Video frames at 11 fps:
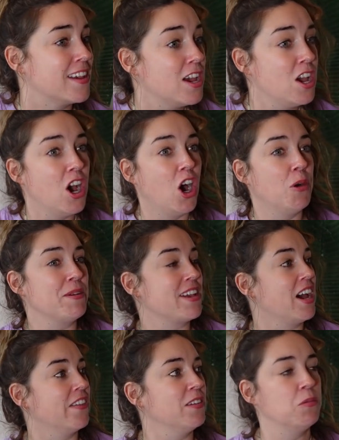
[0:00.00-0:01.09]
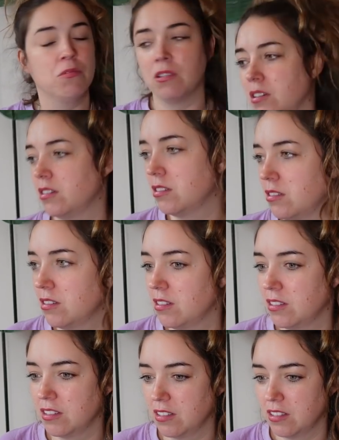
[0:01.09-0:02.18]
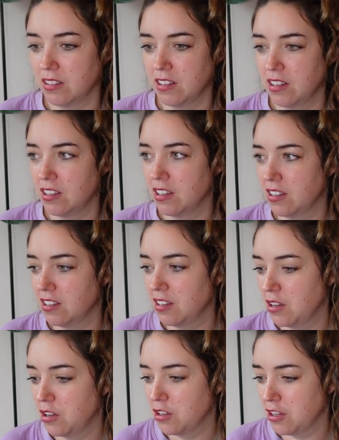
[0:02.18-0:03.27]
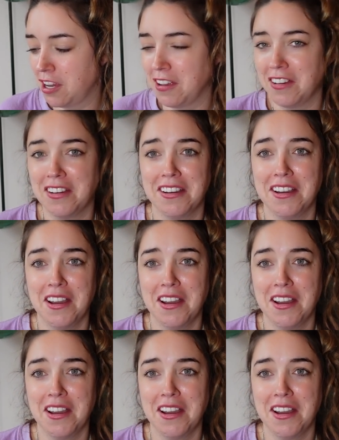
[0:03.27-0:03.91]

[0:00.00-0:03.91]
Can I just are we done? Take that out of places to put perfume that you put on your foot.